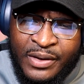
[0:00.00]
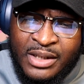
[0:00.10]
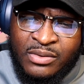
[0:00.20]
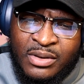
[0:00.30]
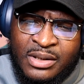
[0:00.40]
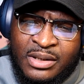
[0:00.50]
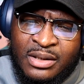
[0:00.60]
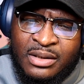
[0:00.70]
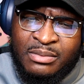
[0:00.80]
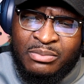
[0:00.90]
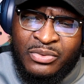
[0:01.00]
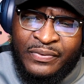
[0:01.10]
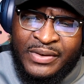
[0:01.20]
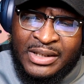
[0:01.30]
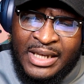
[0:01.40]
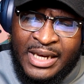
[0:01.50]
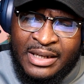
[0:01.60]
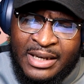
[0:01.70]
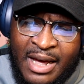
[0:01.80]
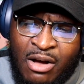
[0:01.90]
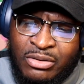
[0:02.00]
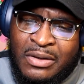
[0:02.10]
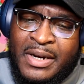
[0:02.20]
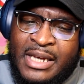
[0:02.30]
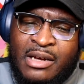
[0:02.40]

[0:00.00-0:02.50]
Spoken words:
This was a movie staying alive. Oh, so